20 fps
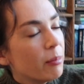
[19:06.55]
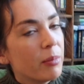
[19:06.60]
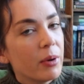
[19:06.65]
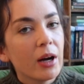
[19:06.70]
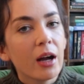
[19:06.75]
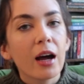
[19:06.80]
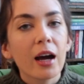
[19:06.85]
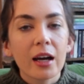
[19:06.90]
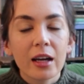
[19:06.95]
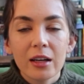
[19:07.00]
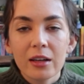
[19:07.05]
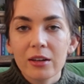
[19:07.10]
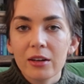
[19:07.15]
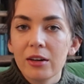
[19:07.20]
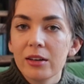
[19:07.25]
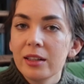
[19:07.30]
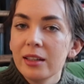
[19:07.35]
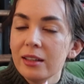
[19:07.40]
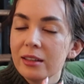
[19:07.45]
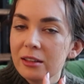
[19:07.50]
but I can
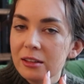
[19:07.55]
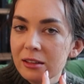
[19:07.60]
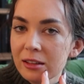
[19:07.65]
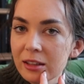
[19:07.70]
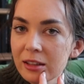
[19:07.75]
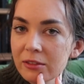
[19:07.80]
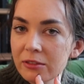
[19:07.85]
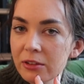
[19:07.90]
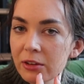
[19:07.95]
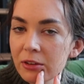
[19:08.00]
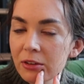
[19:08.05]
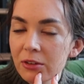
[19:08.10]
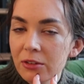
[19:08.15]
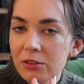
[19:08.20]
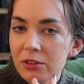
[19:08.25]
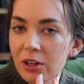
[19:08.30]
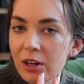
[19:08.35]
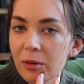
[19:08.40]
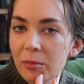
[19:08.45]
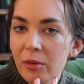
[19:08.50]
easily
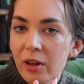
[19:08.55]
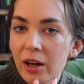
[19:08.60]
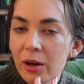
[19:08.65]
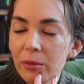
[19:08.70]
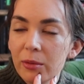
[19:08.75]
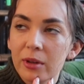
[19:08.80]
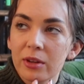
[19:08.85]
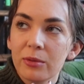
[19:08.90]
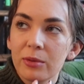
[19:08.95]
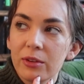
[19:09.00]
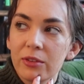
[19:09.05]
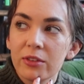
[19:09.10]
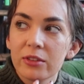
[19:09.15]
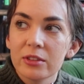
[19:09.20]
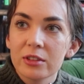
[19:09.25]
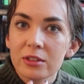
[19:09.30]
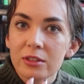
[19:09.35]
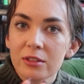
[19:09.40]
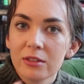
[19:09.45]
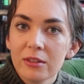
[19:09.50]
Photoshop that once we
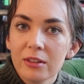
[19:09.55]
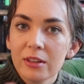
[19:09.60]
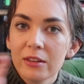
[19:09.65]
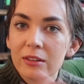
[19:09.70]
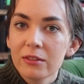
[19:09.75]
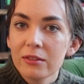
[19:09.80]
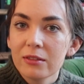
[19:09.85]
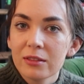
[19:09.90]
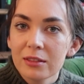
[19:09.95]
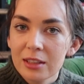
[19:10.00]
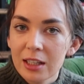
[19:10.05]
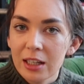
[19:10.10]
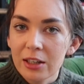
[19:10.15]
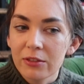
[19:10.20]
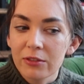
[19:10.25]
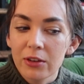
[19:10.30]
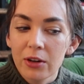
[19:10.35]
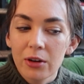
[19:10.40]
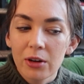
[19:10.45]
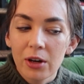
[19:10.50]
take a
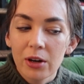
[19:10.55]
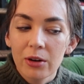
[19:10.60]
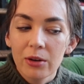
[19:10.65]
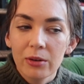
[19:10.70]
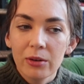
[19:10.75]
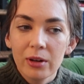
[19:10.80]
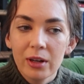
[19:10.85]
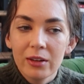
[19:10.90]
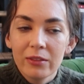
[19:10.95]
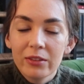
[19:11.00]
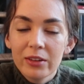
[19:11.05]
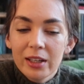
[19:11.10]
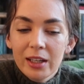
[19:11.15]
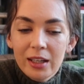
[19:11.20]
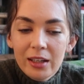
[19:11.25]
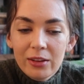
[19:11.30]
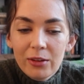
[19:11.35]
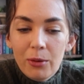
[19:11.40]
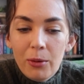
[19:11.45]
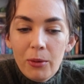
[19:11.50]
photo of like
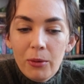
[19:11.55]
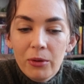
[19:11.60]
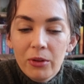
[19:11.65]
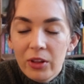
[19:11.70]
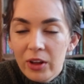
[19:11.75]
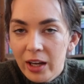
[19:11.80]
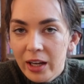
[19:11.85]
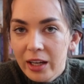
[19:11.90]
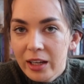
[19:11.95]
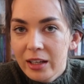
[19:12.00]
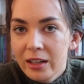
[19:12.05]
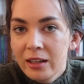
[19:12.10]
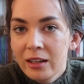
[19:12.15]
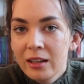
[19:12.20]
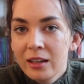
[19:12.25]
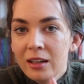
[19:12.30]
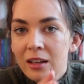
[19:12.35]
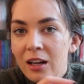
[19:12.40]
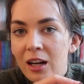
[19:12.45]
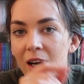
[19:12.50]
the whole thing.
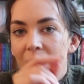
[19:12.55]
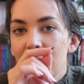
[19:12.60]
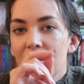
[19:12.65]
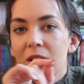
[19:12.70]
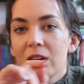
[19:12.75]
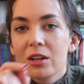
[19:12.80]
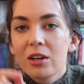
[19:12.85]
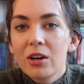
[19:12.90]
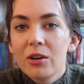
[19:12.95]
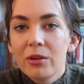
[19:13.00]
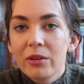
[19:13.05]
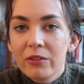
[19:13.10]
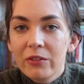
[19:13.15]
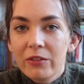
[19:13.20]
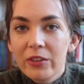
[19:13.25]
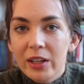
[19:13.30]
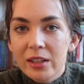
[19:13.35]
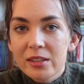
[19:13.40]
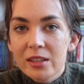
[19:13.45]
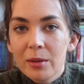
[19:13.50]
I'm gonna go and
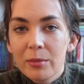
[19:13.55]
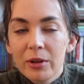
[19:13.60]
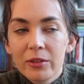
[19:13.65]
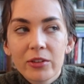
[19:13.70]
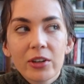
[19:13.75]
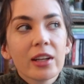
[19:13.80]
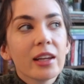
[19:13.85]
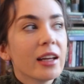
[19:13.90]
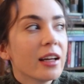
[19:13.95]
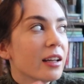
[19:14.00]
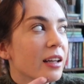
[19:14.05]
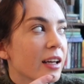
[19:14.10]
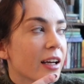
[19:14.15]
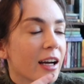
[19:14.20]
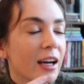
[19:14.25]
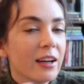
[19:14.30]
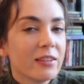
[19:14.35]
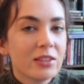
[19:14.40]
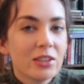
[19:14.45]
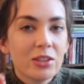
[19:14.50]
fix up everything like
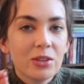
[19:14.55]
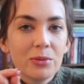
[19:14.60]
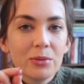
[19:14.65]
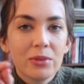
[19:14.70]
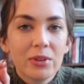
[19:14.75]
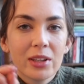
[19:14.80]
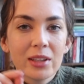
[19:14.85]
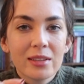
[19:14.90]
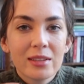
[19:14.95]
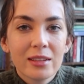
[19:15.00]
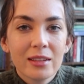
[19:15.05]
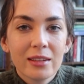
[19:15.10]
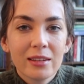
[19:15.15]
I have to do with the